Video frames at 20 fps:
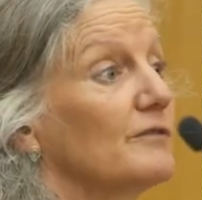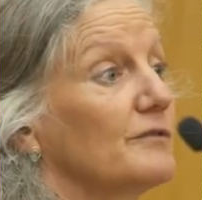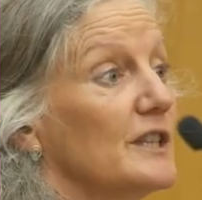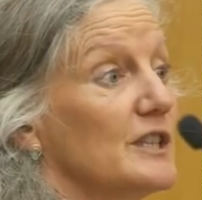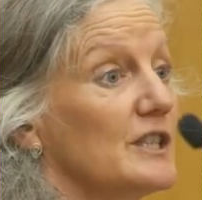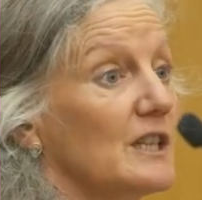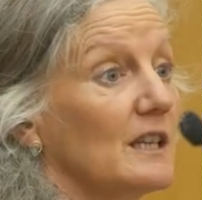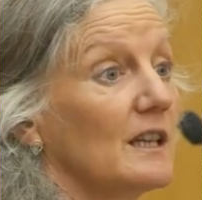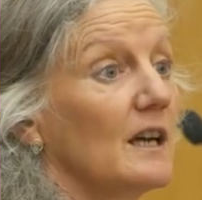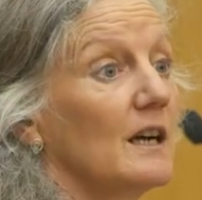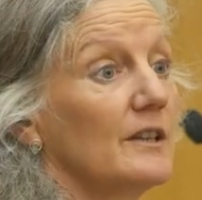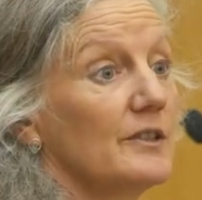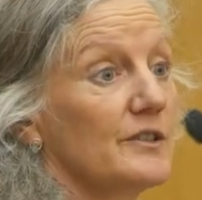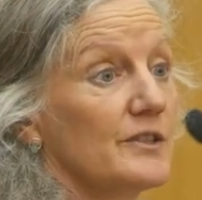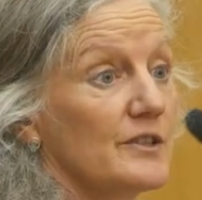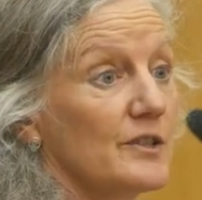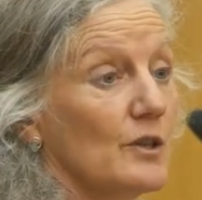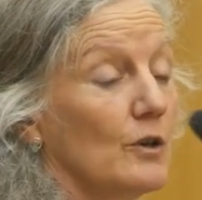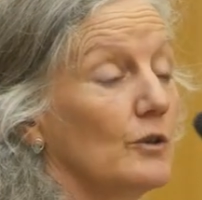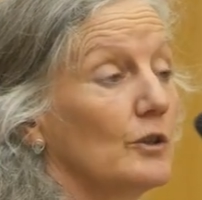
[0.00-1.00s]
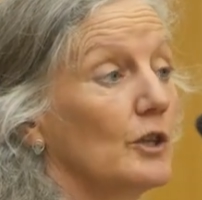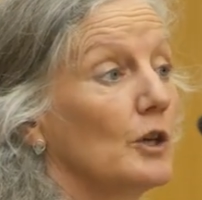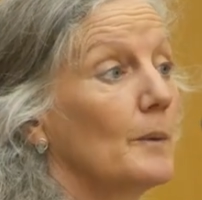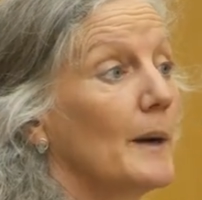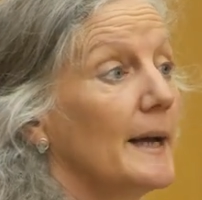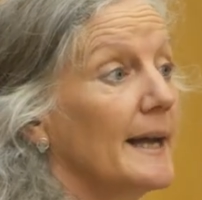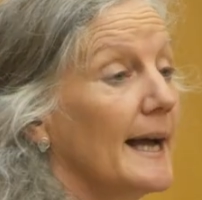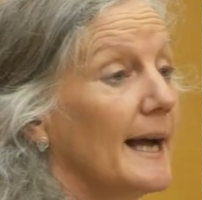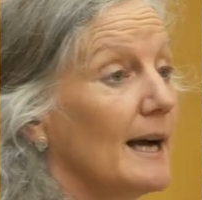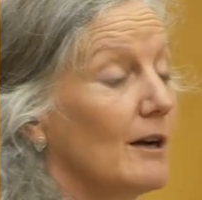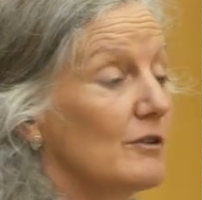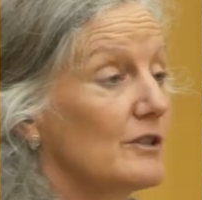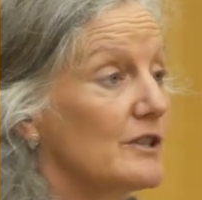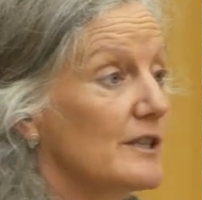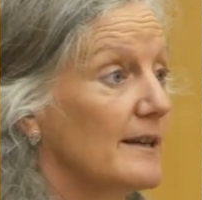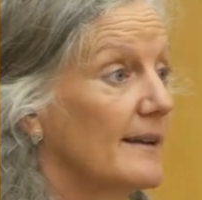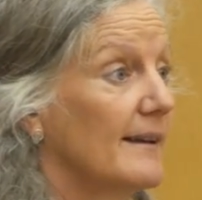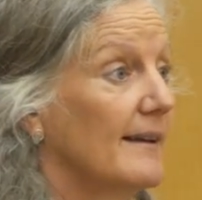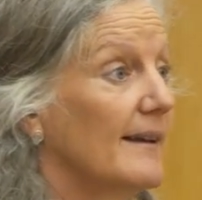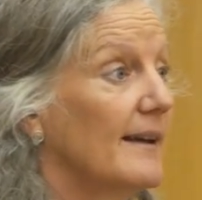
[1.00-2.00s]
free to glance on your way
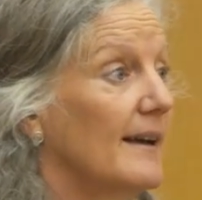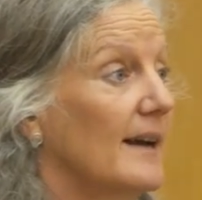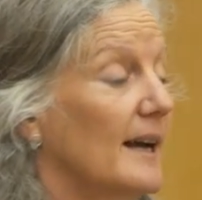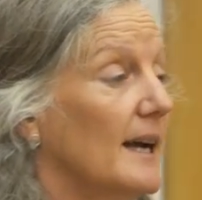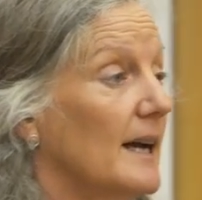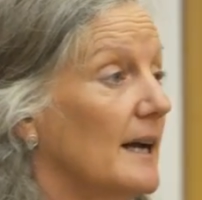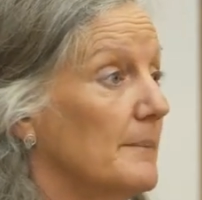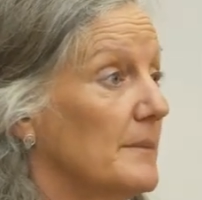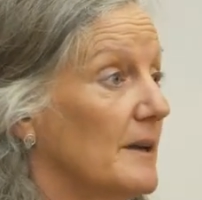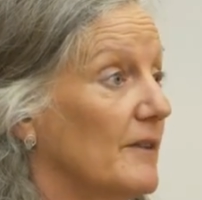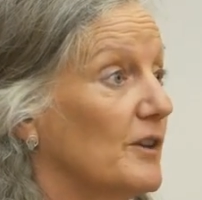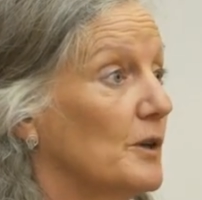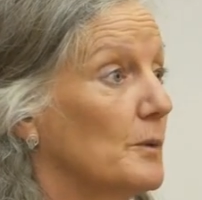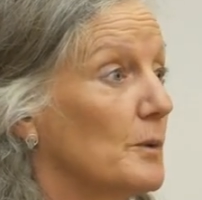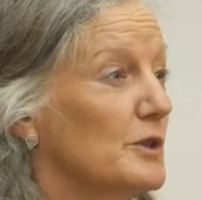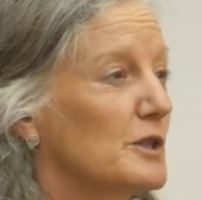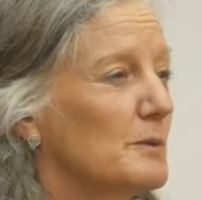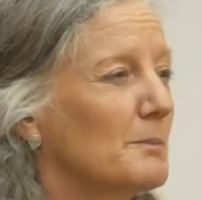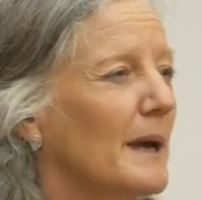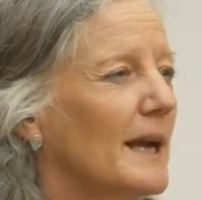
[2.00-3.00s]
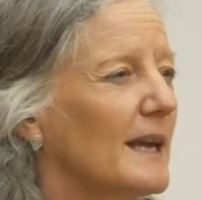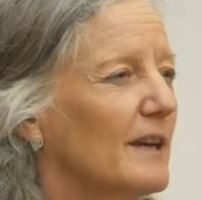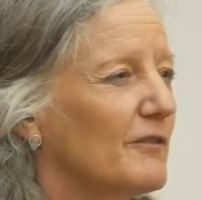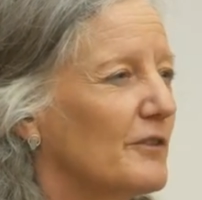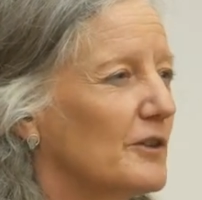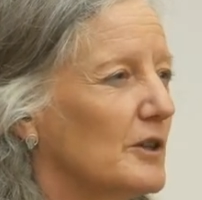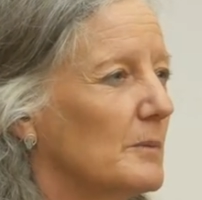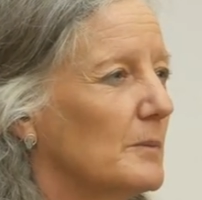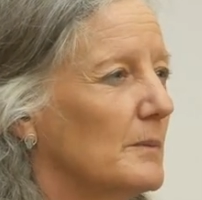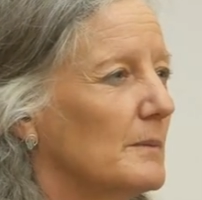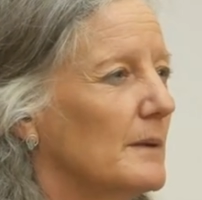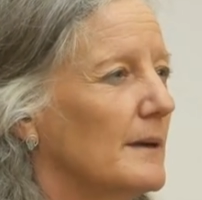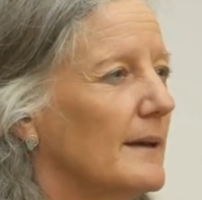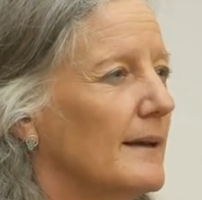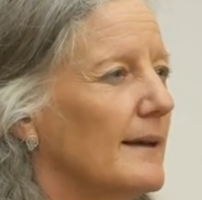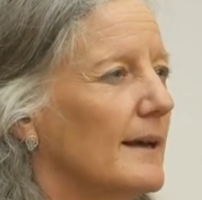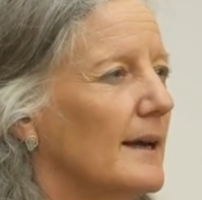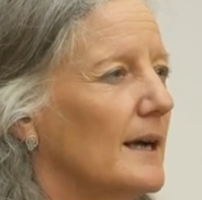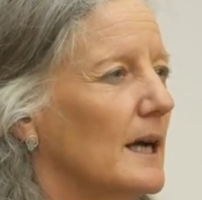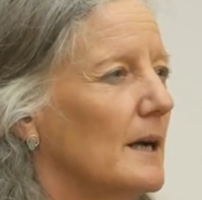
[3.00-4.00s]
out. If you want to pay for them,
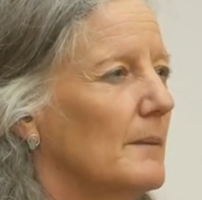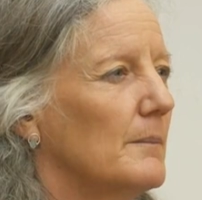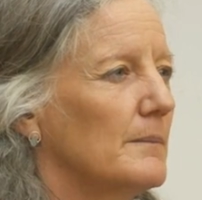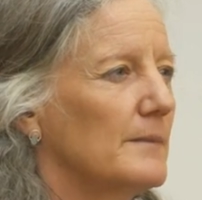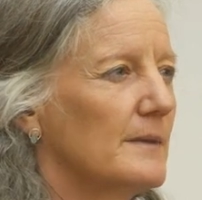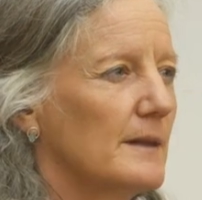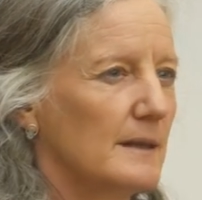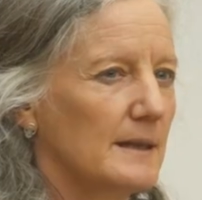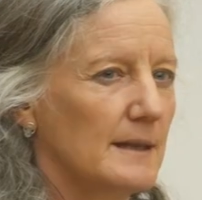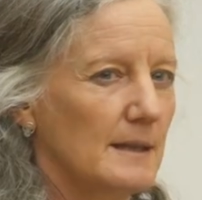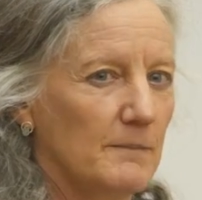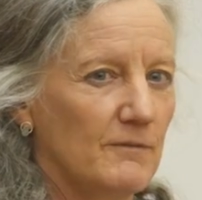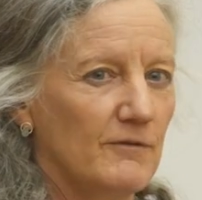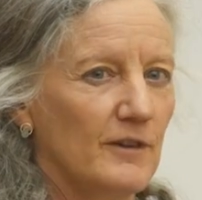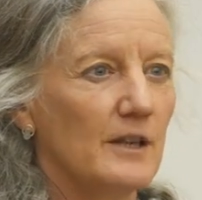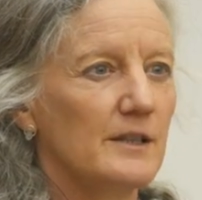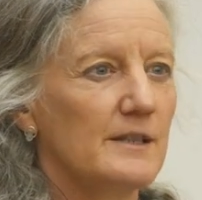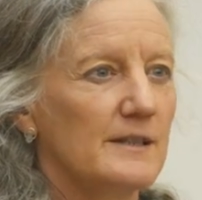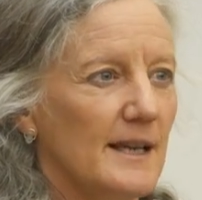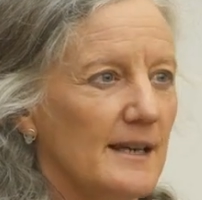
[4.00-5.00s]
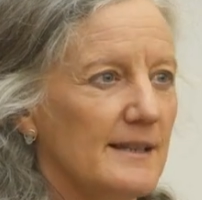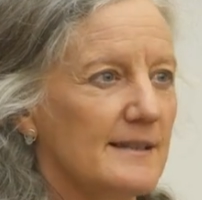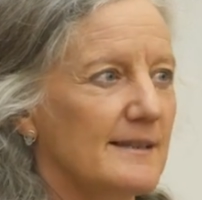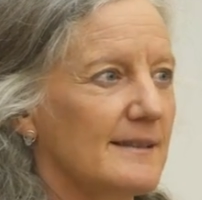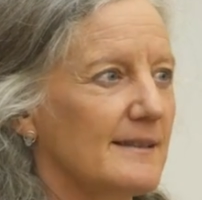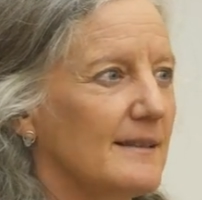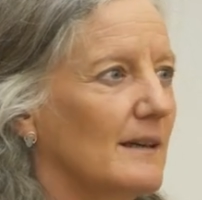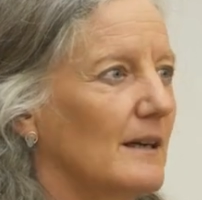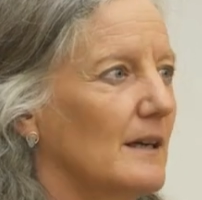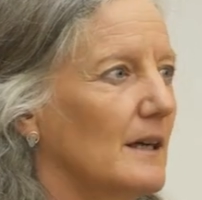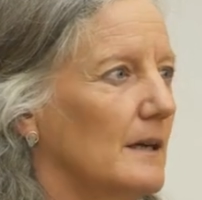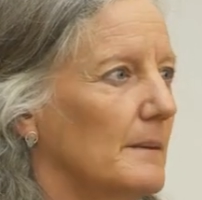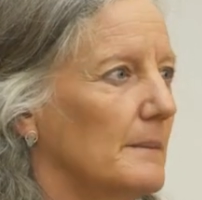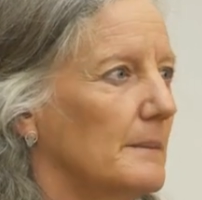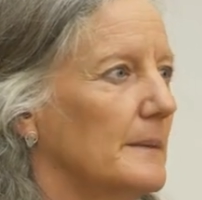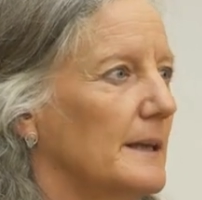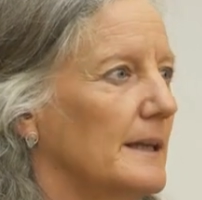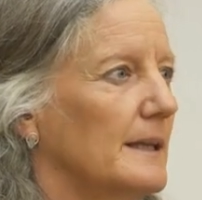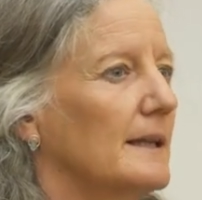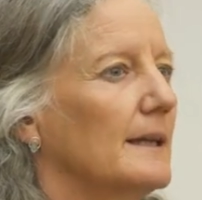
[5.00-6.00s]
the front desk
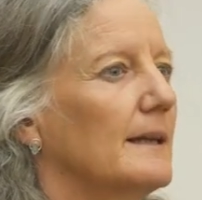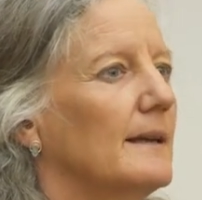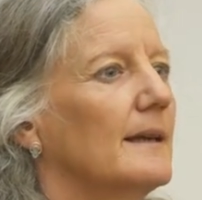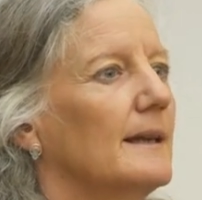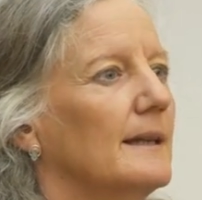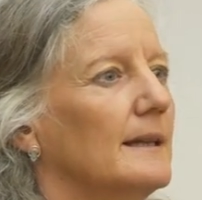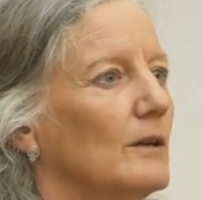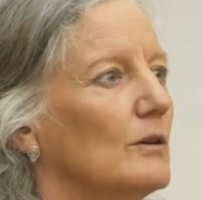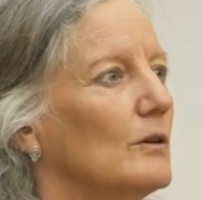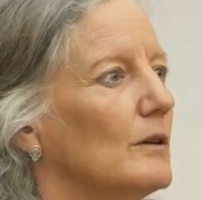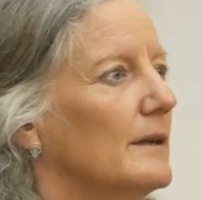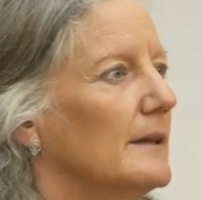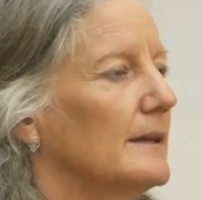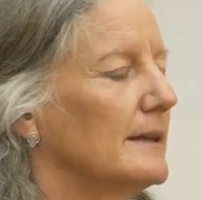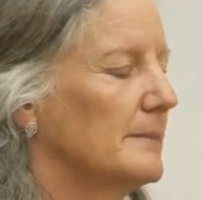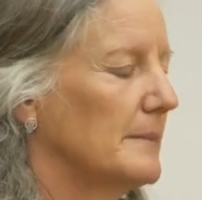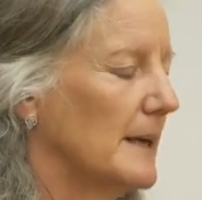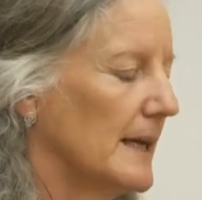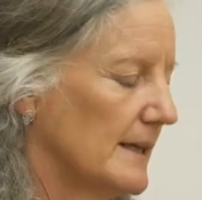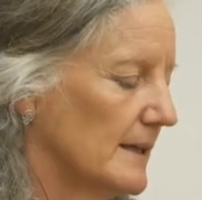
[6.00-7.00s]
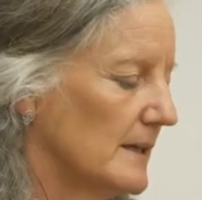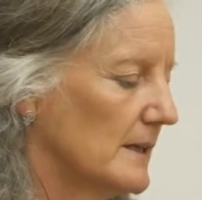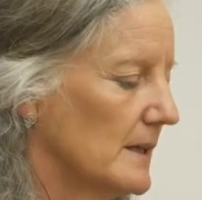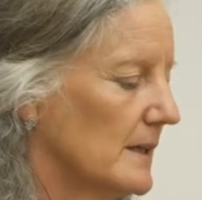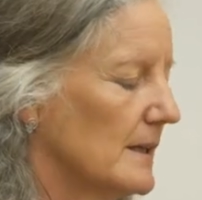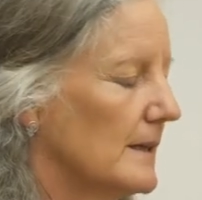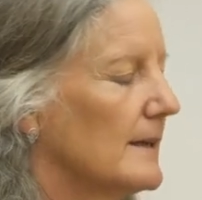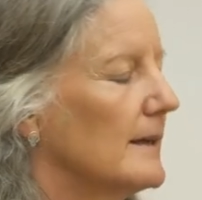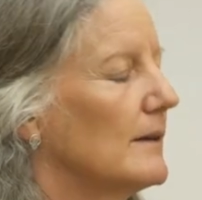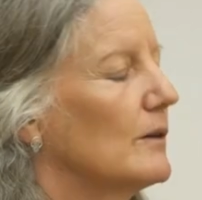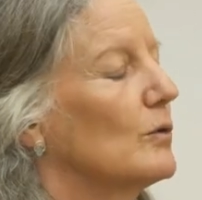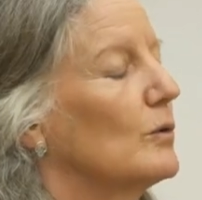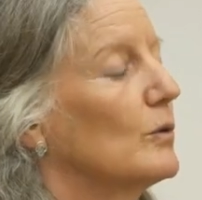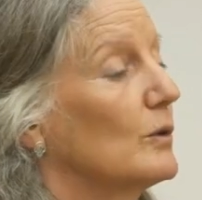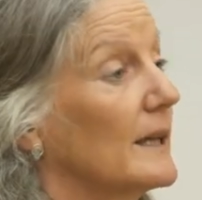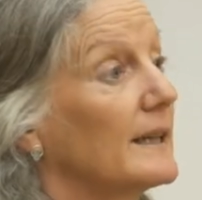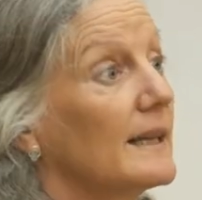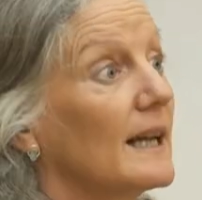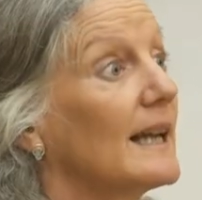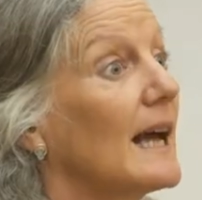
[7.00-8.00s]
in the main hall.
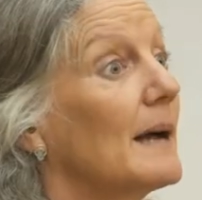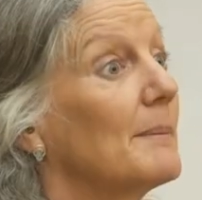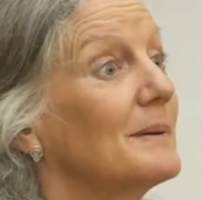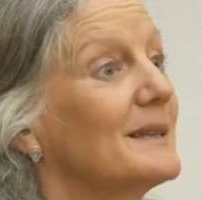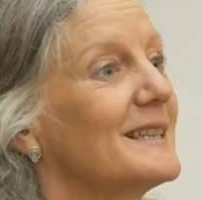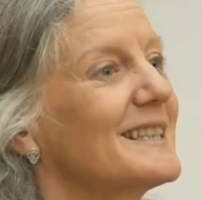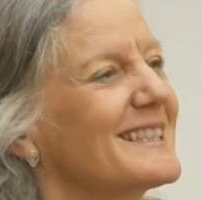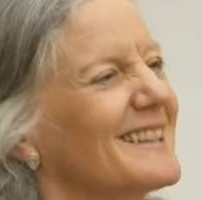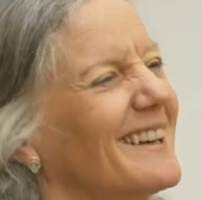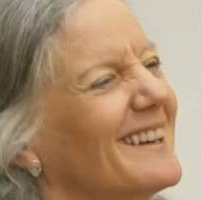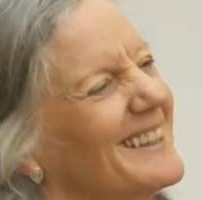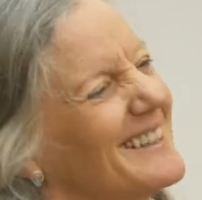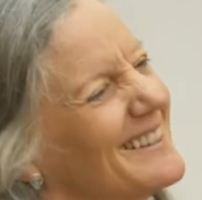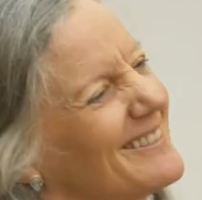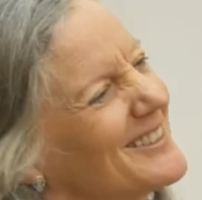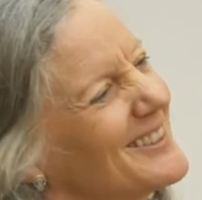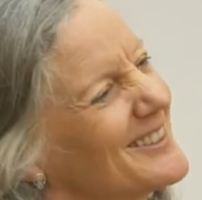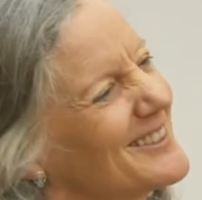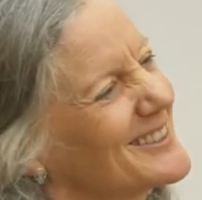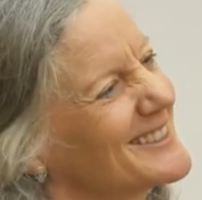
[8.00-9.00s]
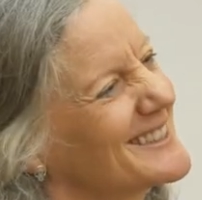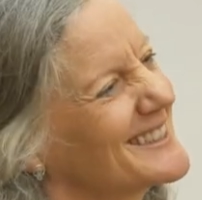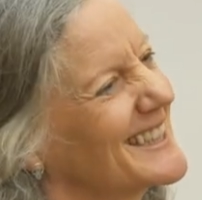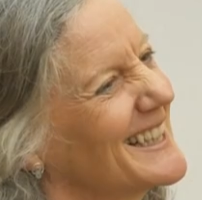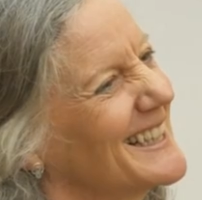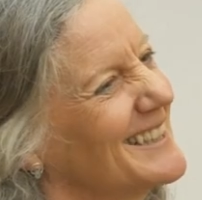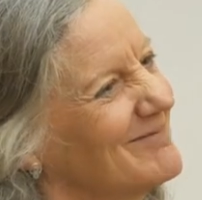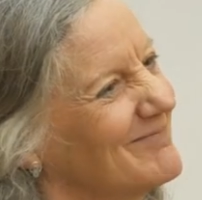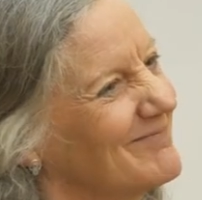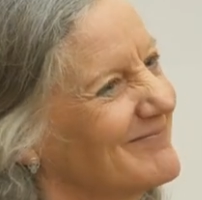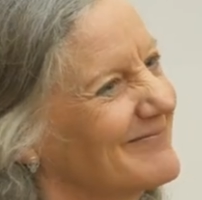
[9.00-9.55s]
And I'll happily sign, of course, yeah.